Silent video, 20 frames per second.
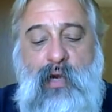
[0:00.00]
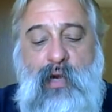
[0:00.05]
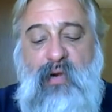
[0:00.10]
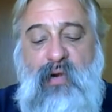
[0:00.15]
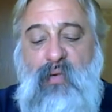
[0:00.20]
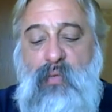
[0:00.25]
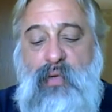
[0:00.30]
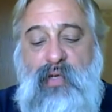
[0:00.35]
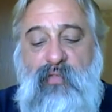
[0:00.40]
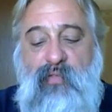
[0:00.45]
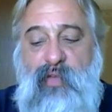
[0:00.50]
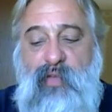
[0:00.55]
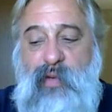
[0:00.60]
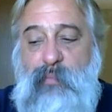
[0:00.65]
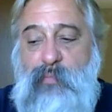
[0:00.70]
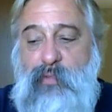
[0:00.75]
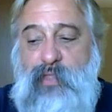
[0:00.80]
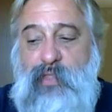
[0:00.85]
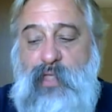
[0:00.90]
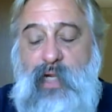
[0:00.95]
I don't know what the
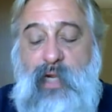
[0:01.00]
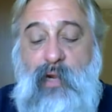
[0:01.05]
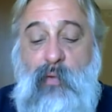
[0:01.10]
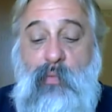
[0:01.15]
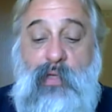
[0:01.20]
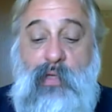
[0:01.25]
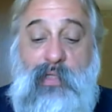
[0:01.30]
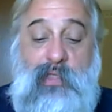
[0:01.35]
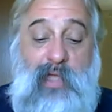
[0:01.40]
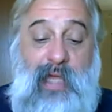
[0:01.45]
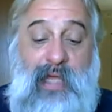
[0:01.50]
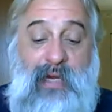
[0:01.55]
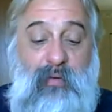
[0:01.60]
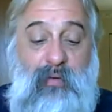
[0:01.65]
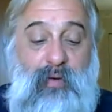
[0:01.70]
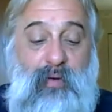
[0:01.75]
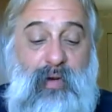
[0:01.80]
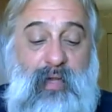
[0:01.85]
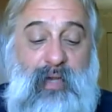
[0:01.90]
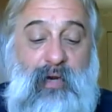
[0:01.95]
feet per second was, kind
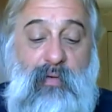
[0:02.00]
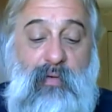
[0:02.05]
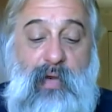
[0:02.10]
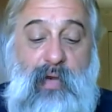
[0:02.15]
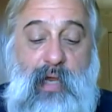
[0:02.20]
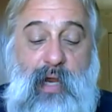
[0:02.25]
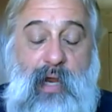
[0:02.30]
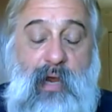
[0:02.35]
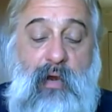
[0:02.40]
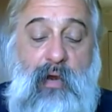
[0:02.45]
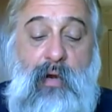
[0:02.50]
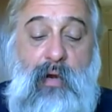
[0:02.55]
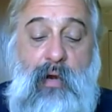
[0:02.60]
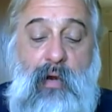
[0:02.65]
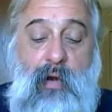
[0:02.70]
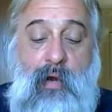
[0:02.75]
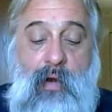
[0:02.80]
of really don't care.